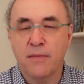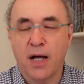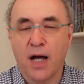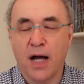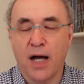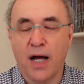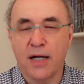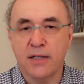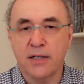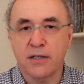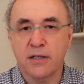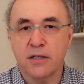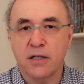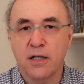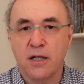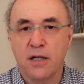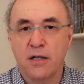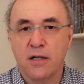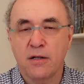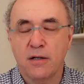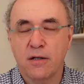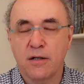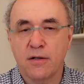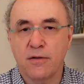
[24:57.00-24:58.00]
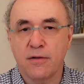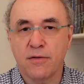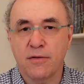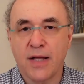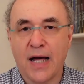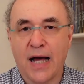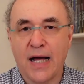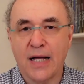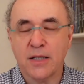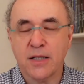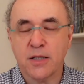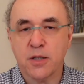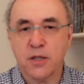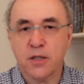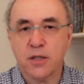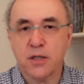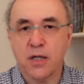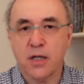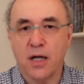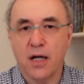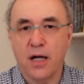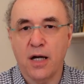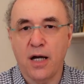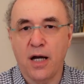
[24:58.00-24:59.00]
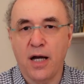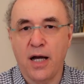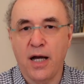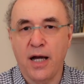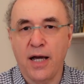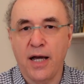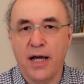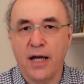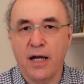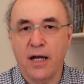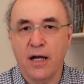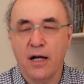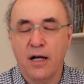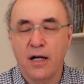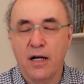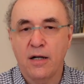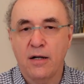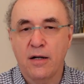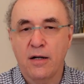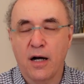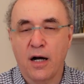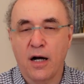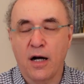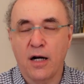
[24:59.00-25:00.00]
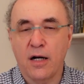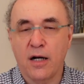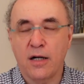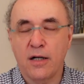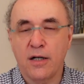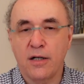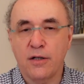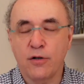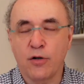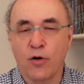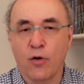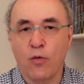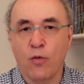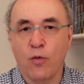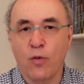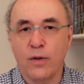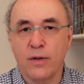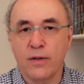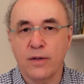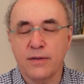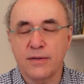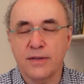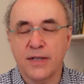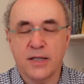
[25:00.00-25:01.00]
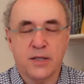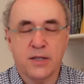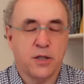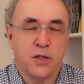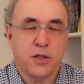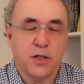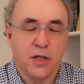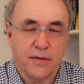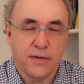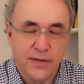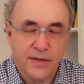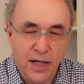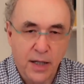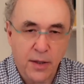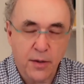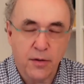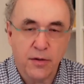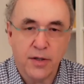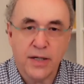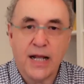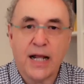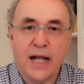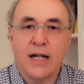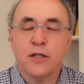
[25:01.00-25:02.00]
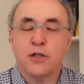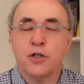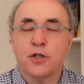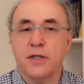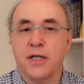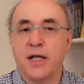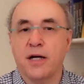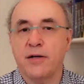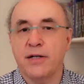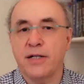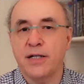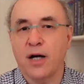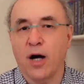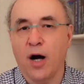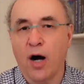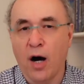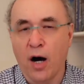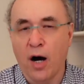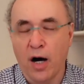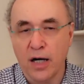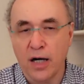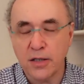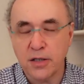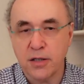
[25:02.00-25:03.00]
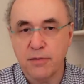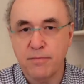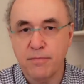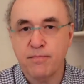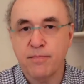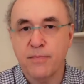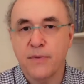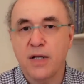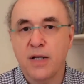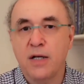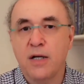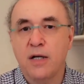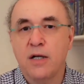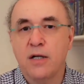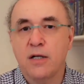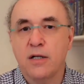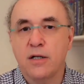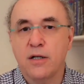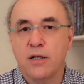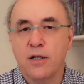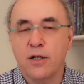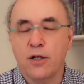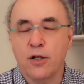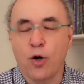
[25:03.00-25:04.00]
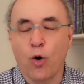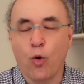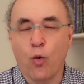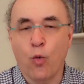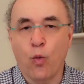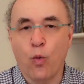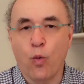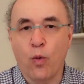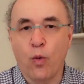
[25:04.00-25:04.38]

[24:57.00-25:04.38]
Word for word: And that's a uh, you know this is sort of another analogy there in art you know